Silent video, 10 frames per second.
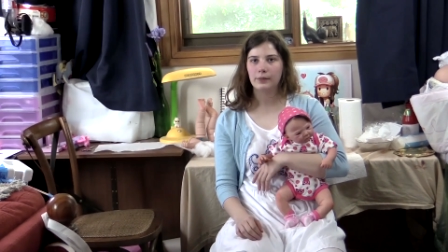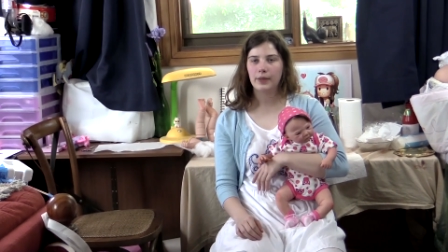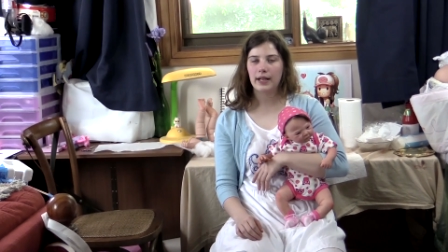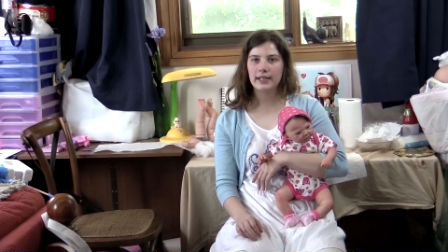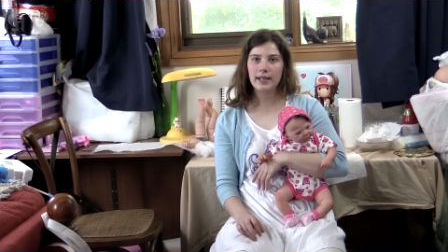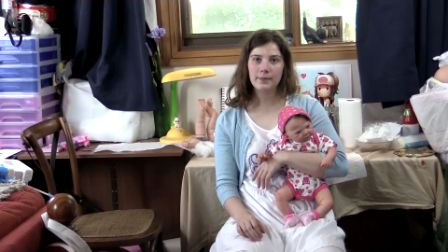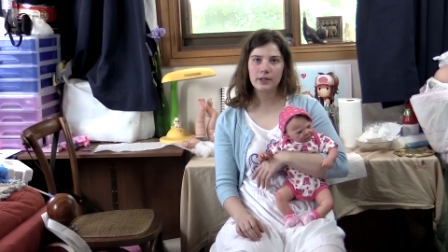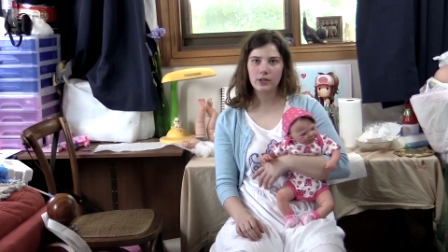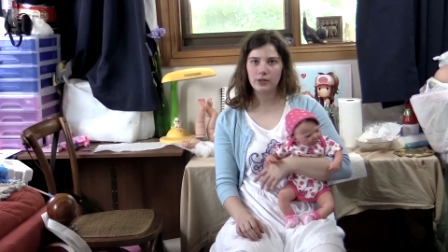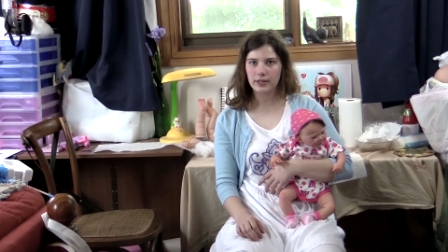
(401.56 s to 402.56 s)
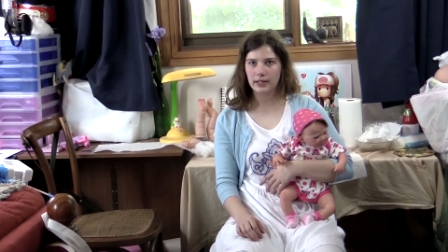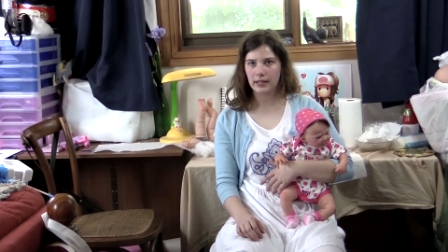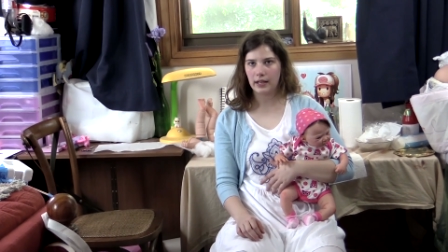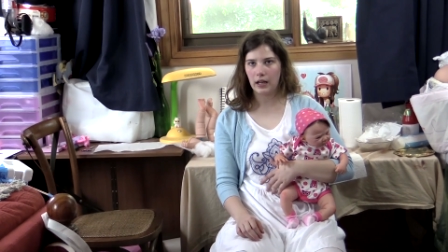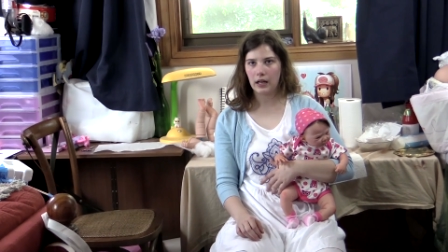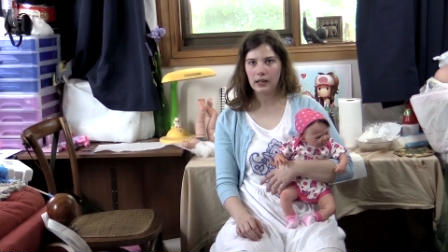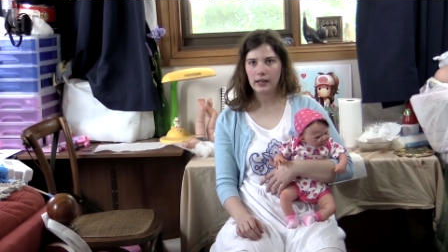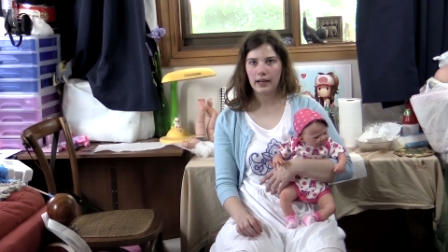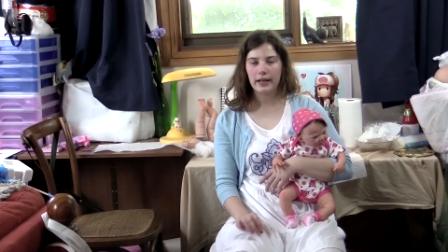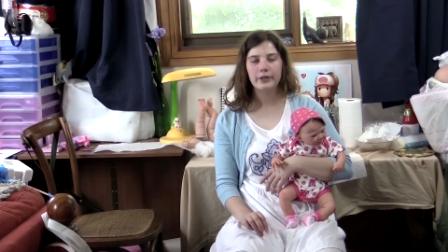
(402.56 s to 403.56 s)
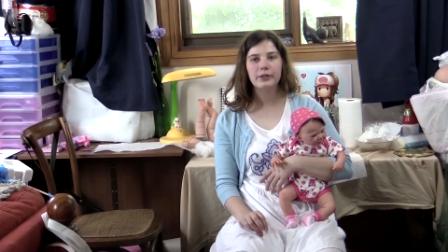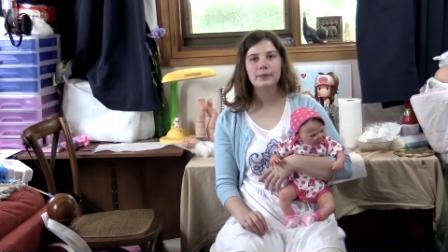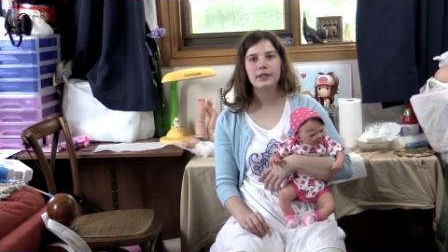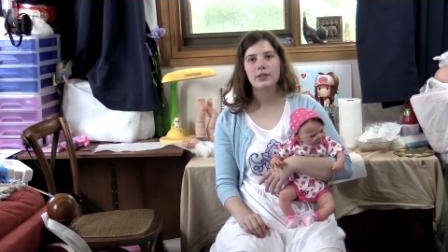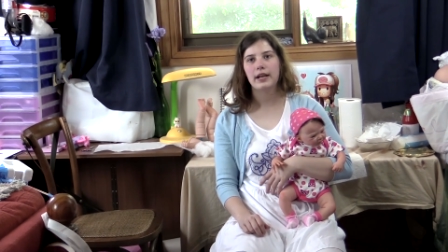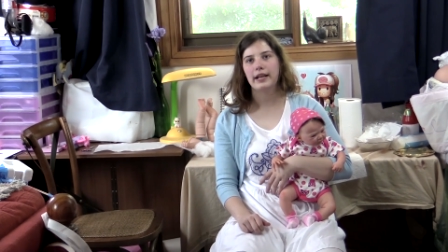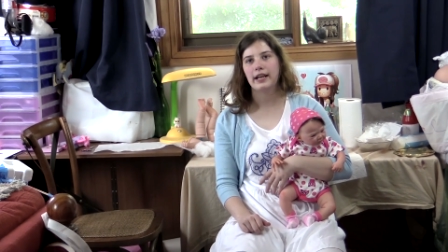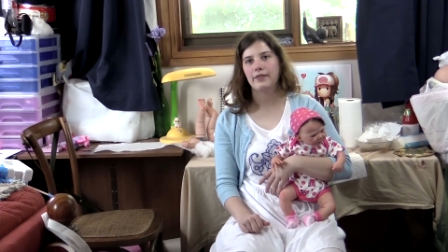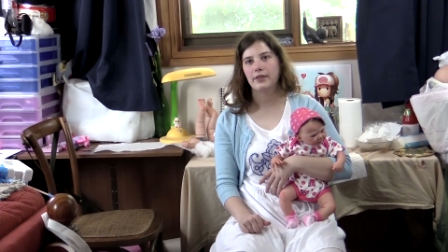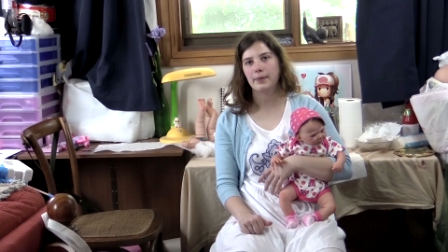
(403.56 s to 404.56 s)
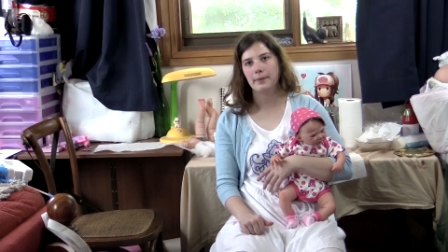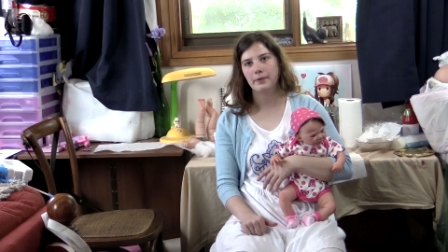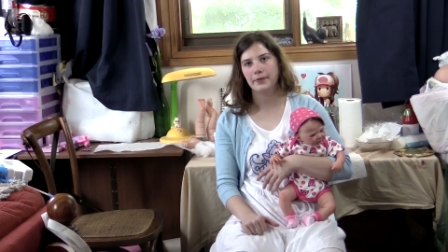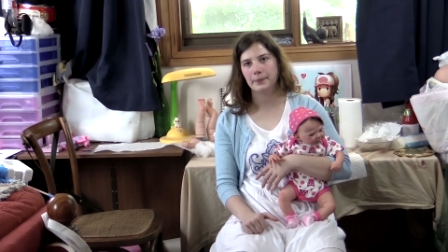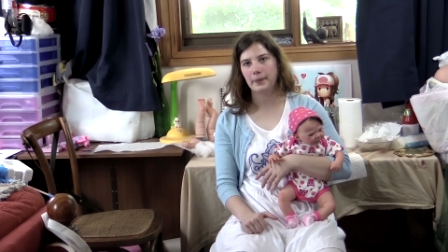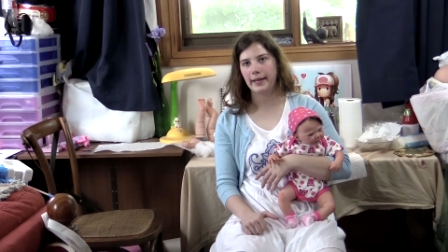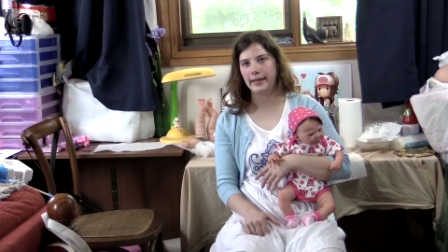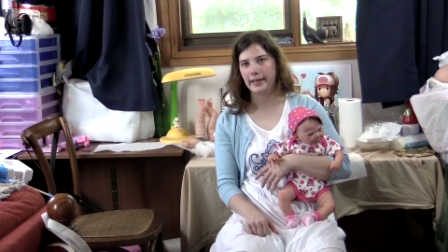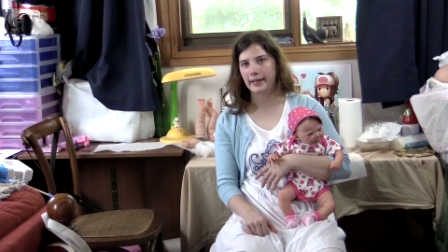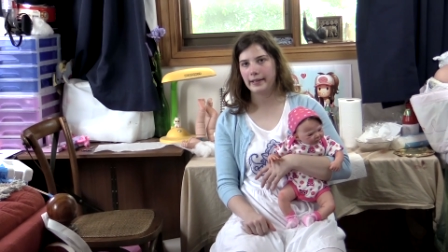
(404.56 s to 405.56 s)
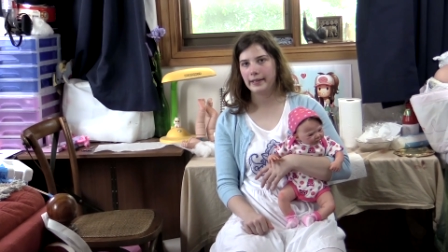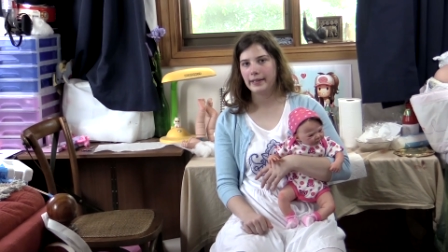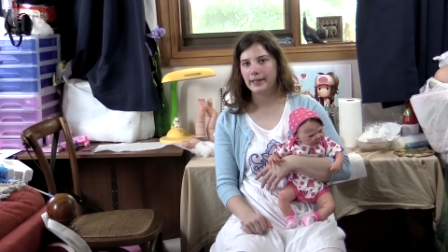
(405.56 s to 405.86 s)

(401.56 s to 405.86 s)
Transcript: When I take the dolls in the car, I normally try to cover them up with a blanket.